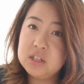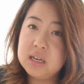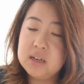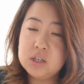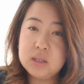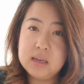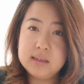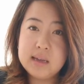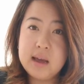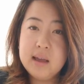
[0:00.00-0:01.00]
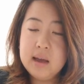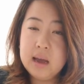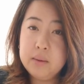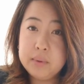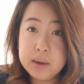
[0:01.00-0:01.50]
It's kind of just things that
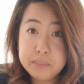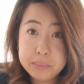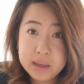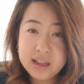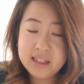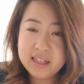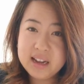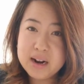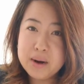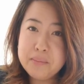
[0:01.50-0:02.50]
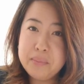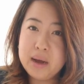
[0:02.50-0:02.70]
I want to put in there,